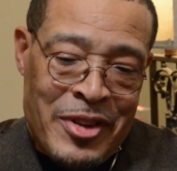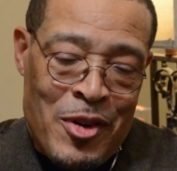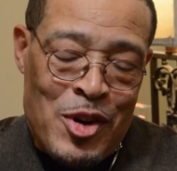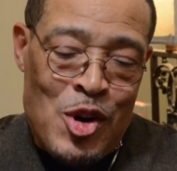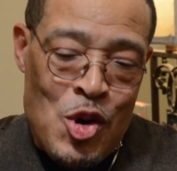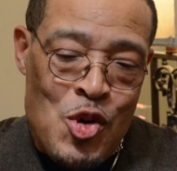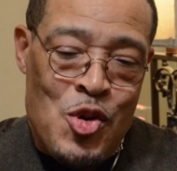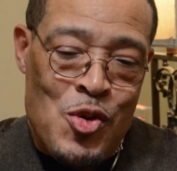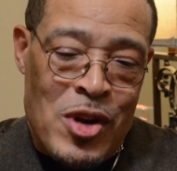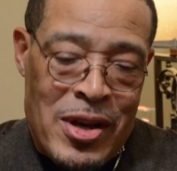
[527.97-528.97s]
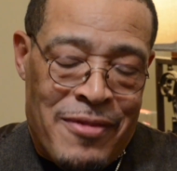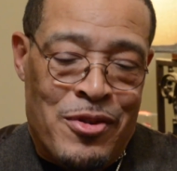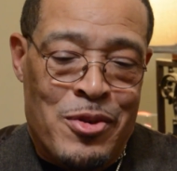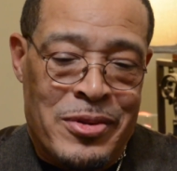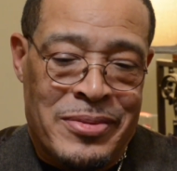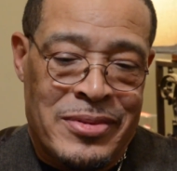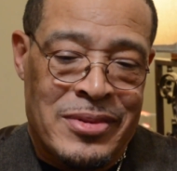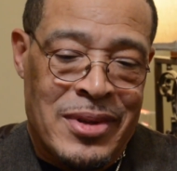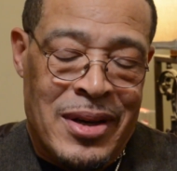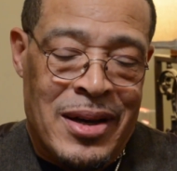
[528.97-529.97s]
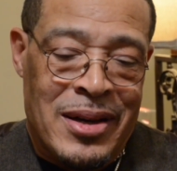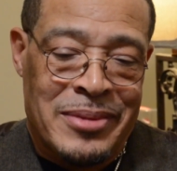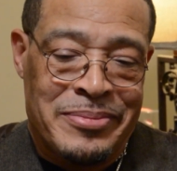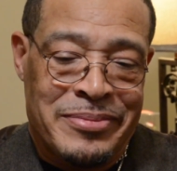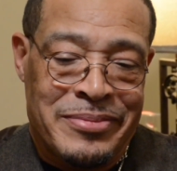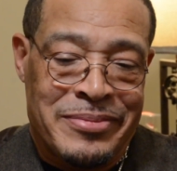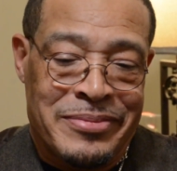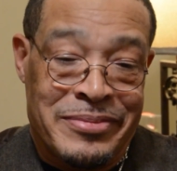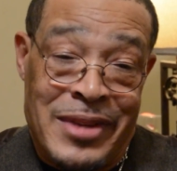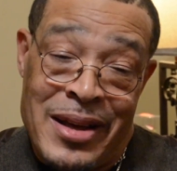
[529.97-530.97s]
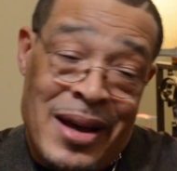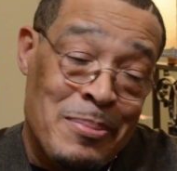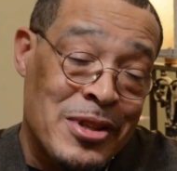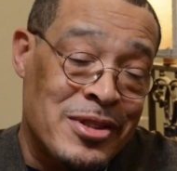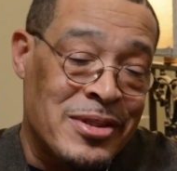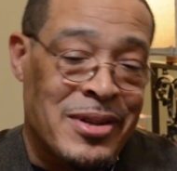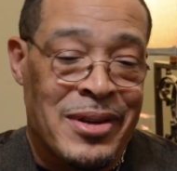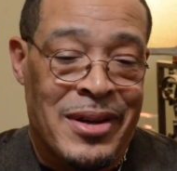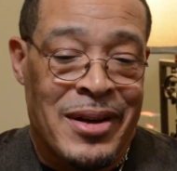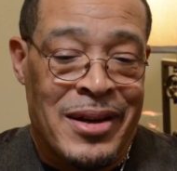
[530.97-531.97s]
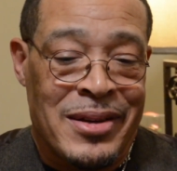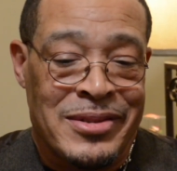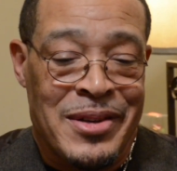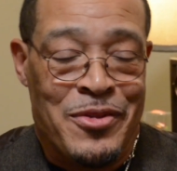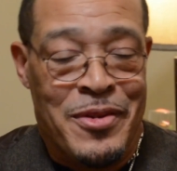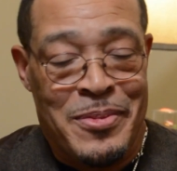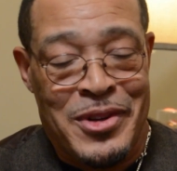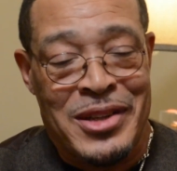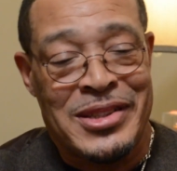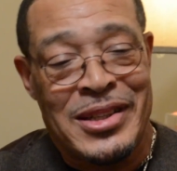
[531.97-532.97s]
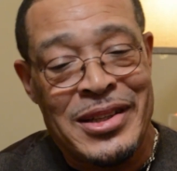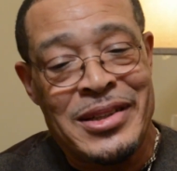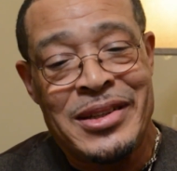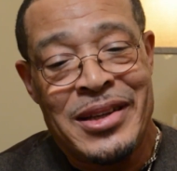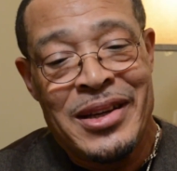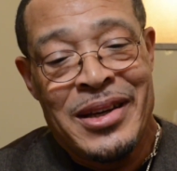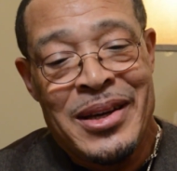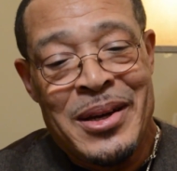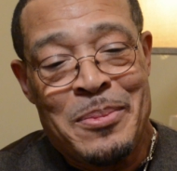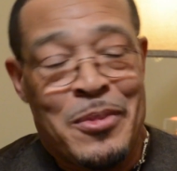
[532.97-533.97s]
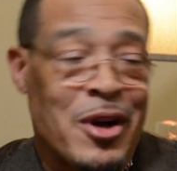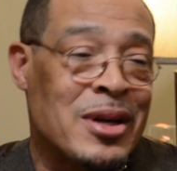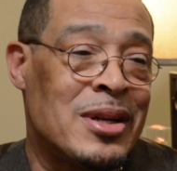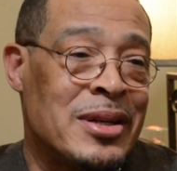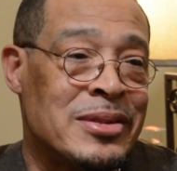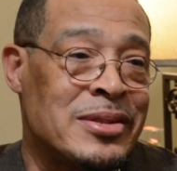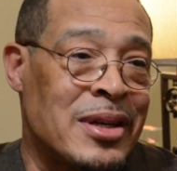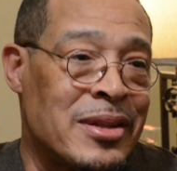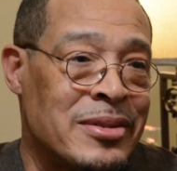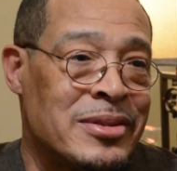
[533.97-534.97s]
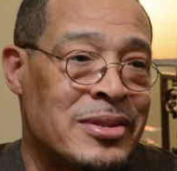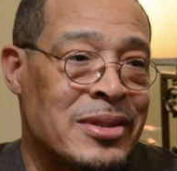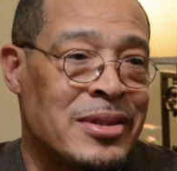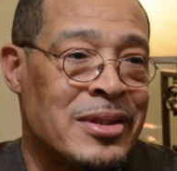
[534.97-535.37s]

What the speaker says: a local level, I mentioned several of them. Dr. Lilly, Mark Clayton Suthers.